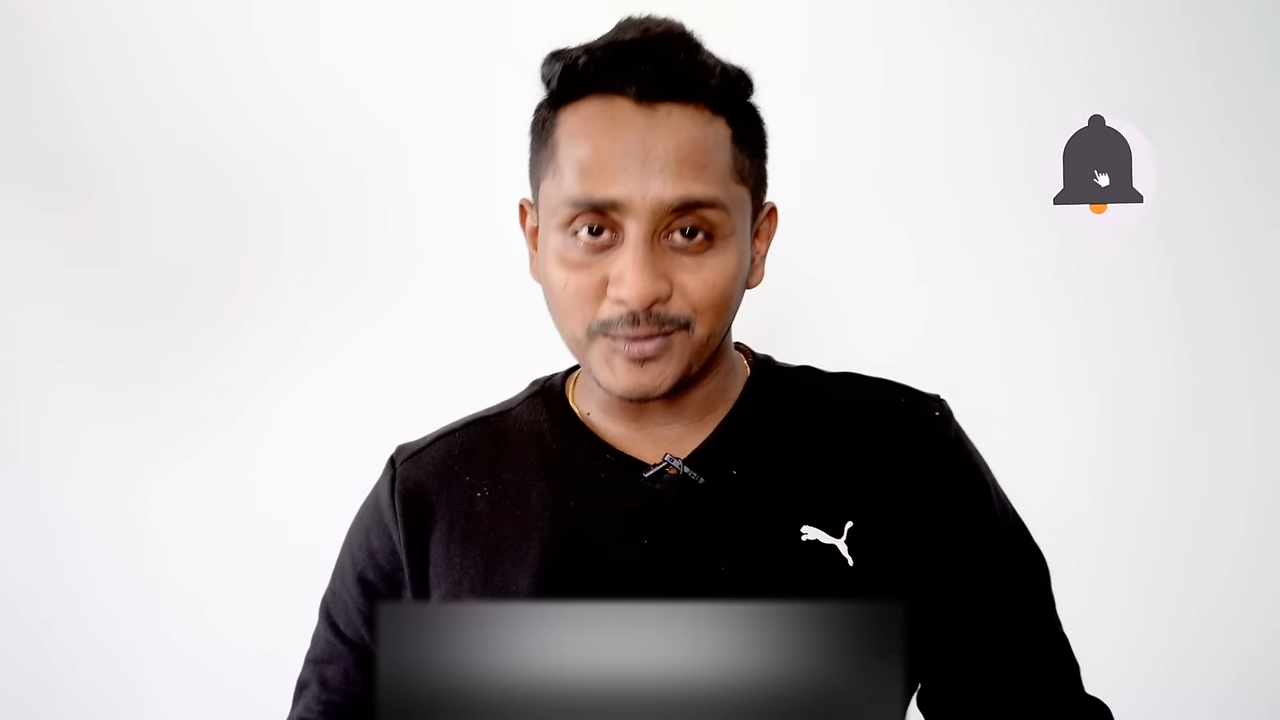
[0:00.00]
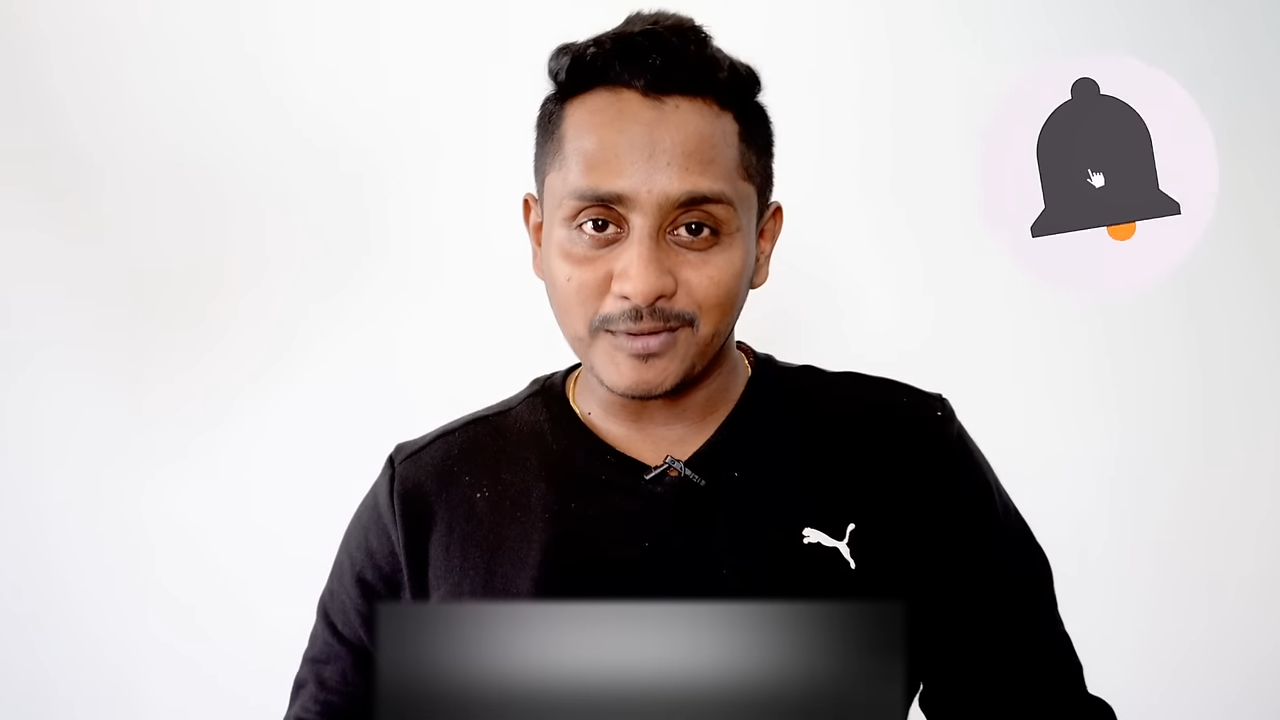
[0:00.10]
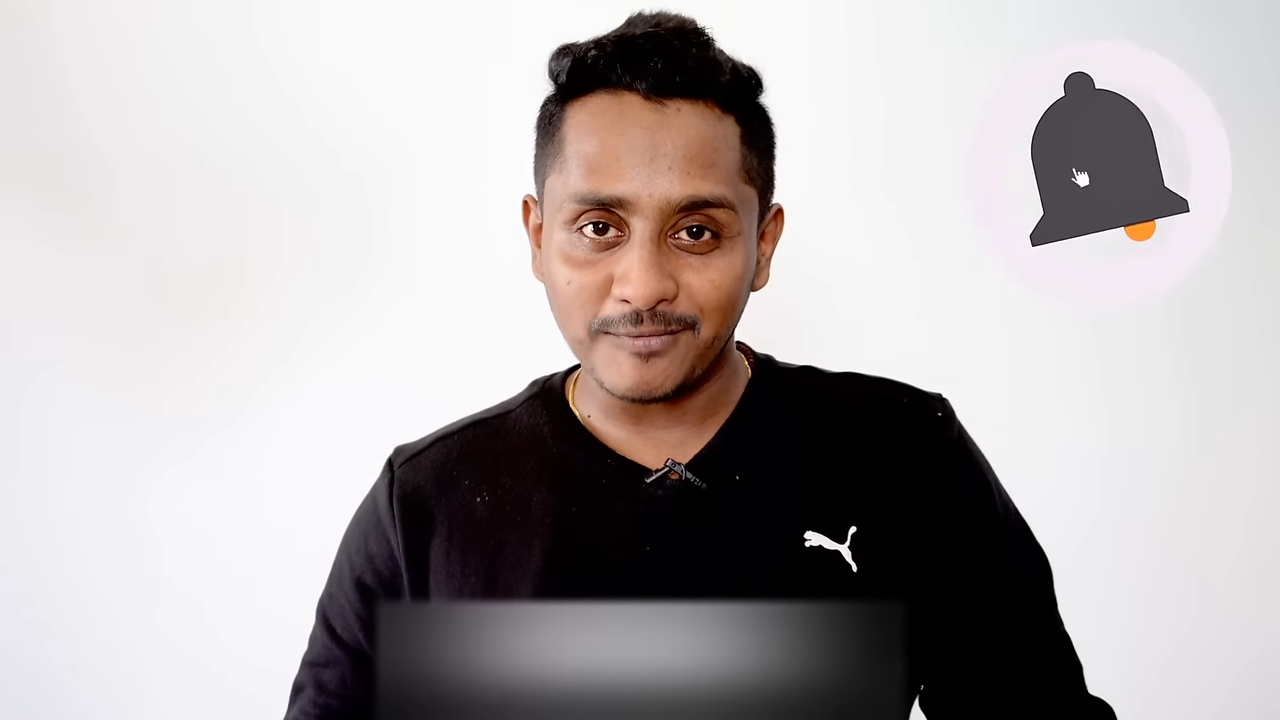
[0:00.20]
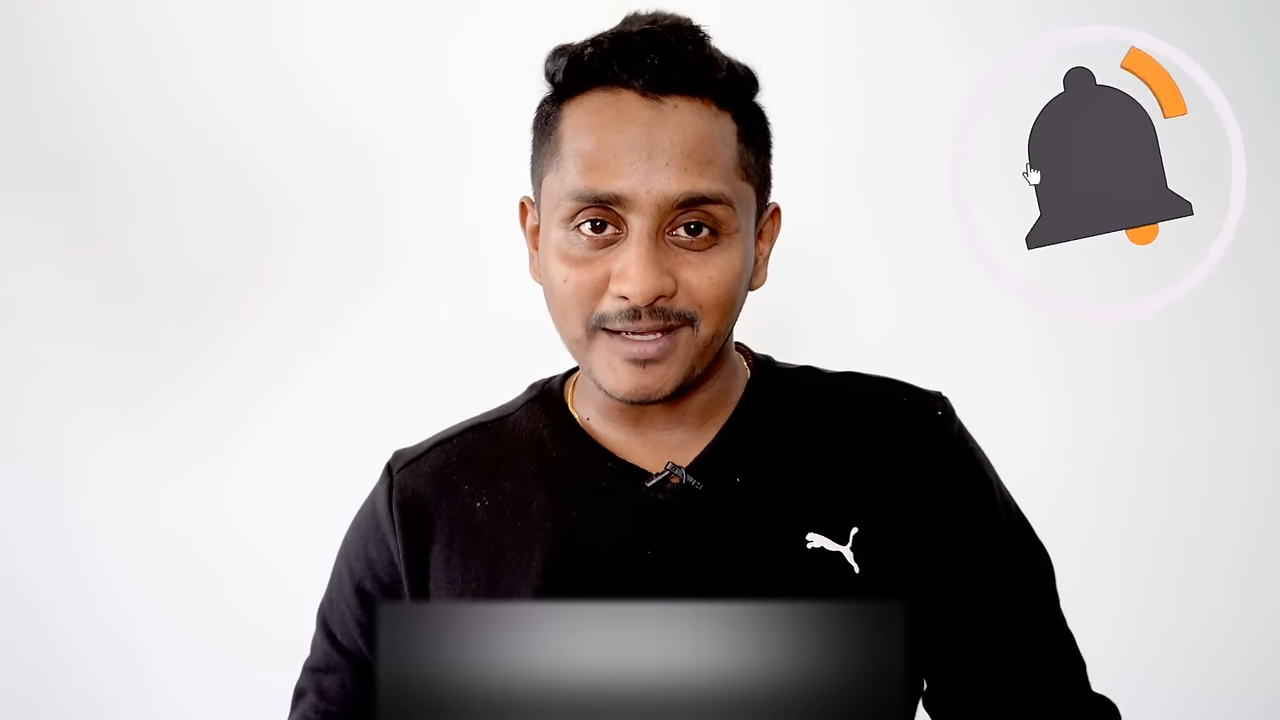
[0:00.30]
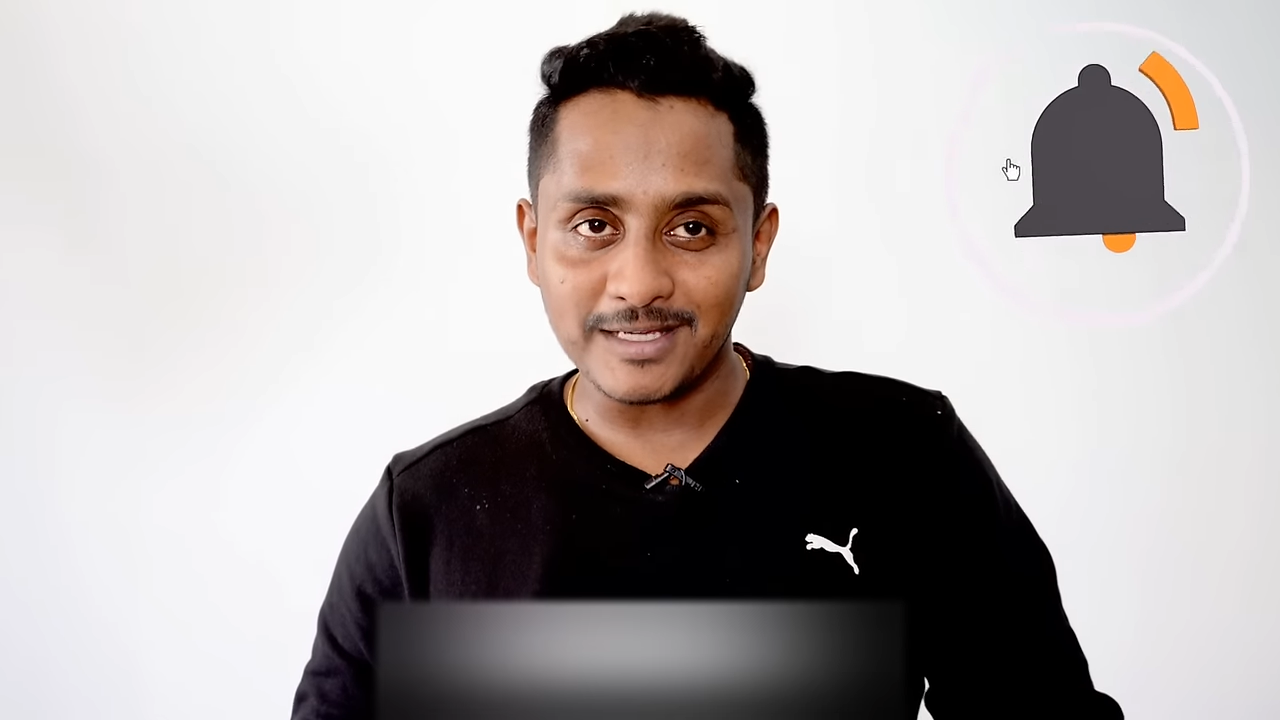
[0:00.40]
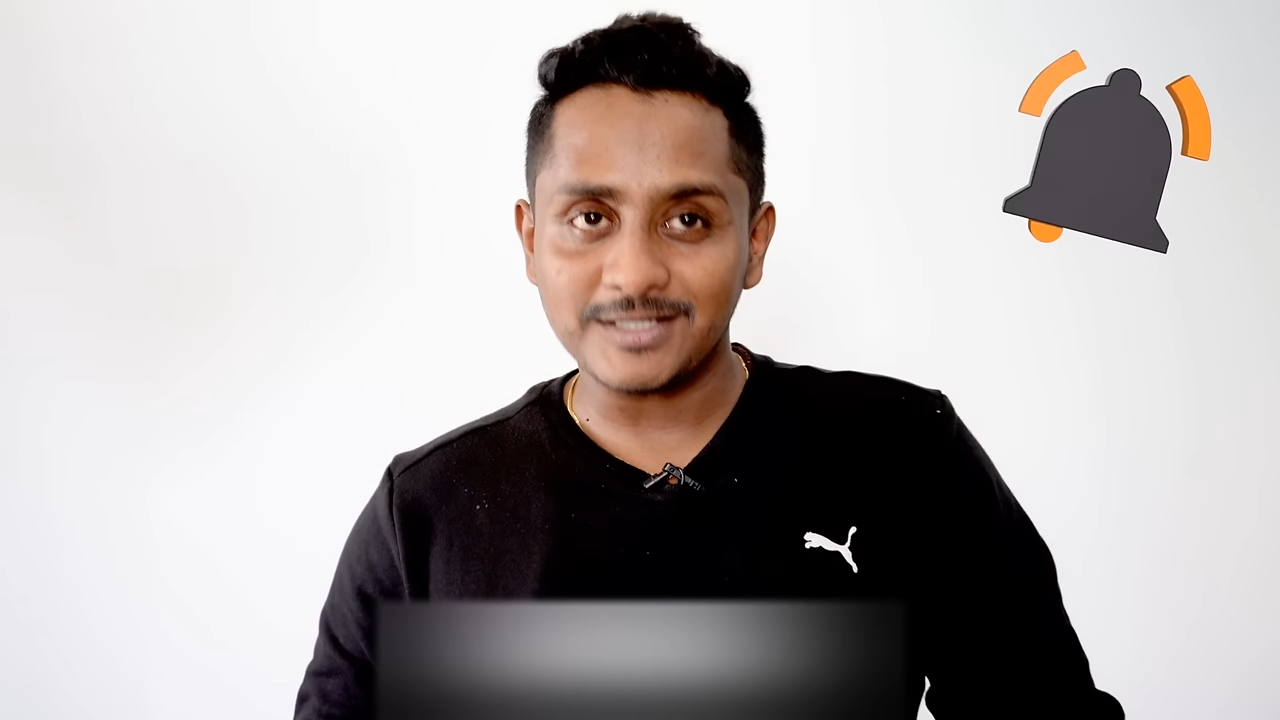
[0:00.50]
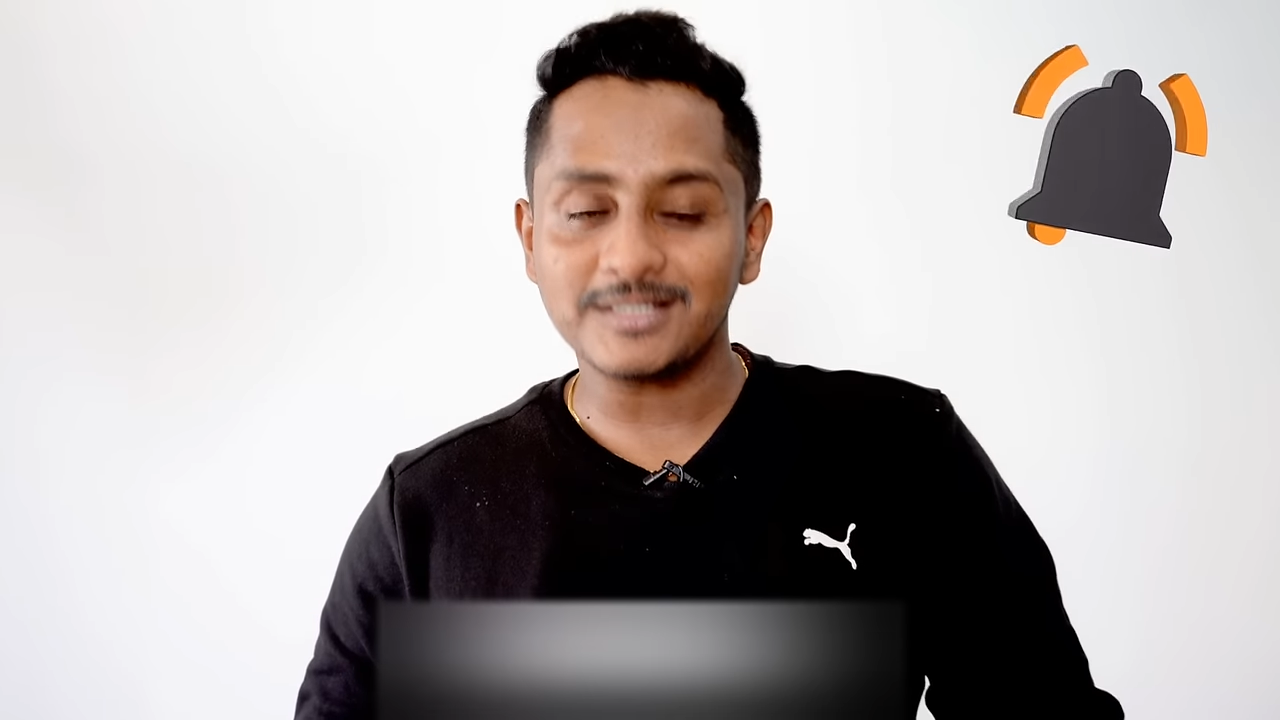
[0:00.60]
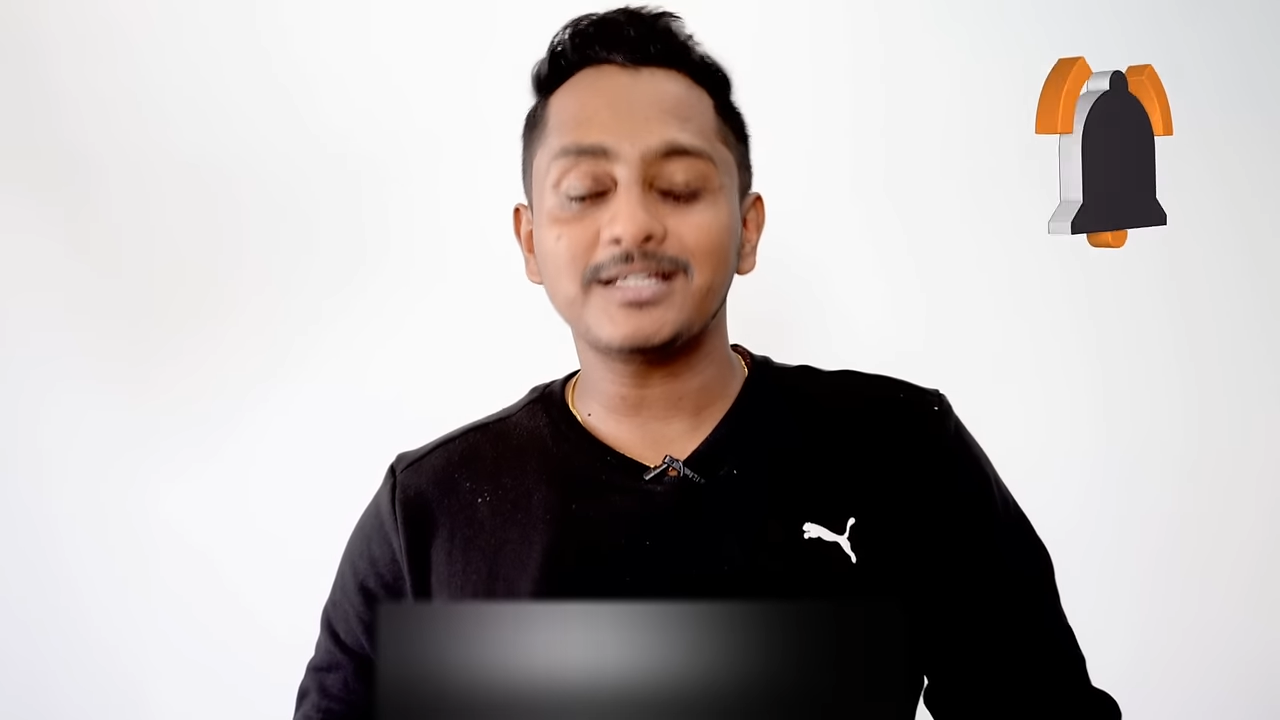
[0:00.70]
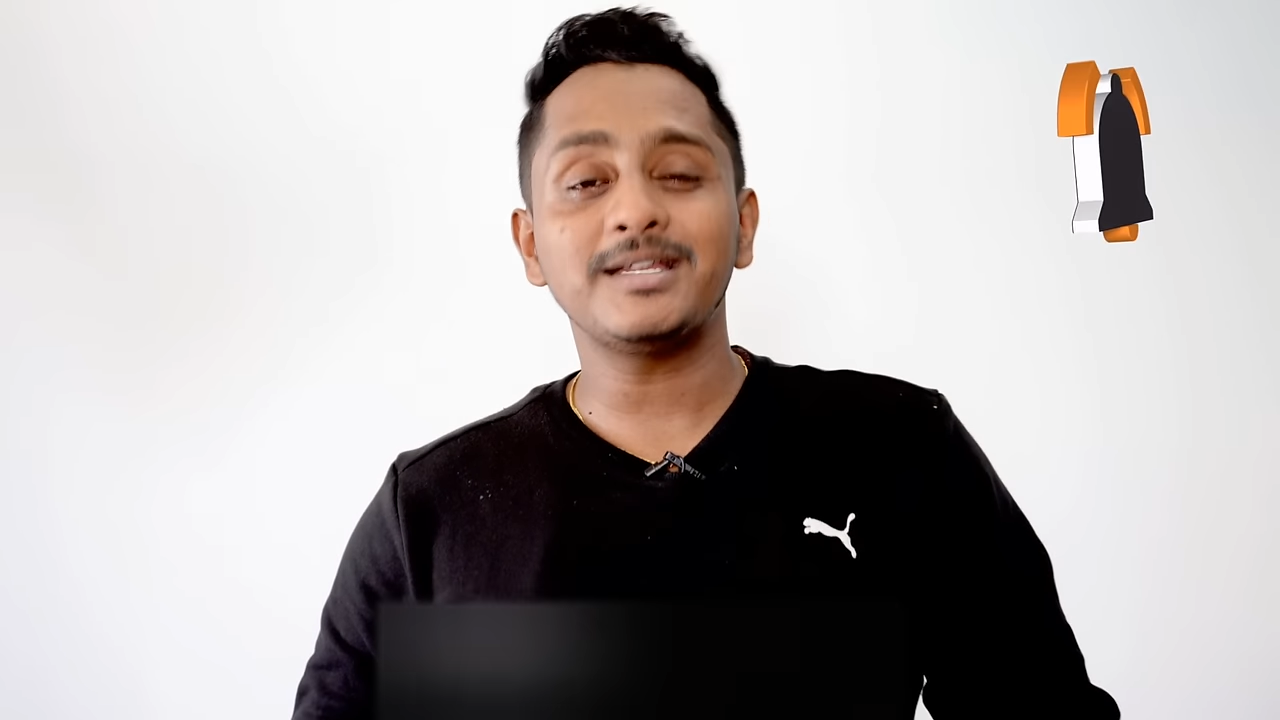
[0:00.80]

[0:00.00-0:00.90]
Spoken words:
notifications.